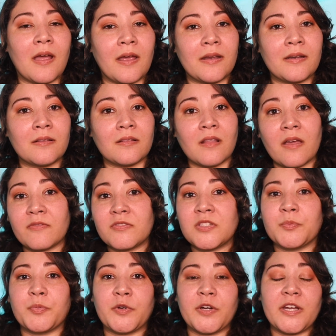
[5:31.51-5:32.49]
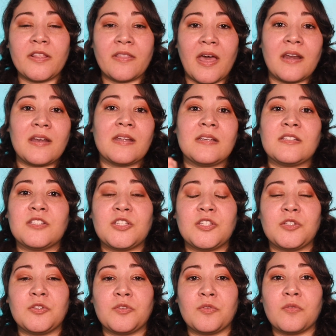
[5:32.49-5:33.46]
I'd love to bring that
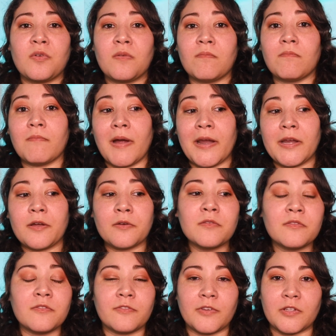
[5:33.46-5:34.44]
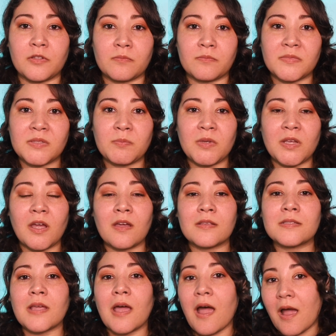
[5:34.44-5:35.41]
into my own films
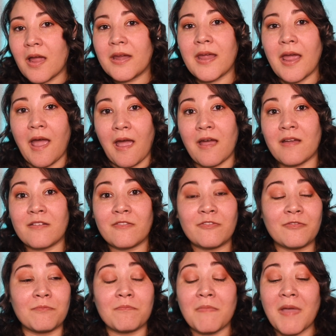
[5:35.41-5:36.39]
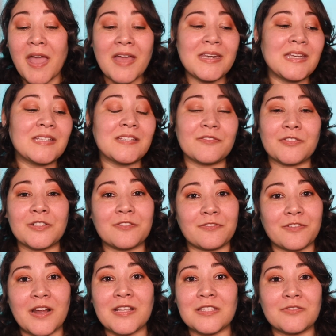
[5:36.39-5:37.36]
because I have many
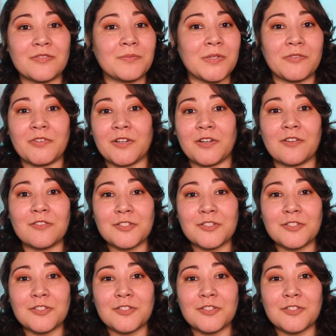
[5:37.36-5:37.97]
different friends from different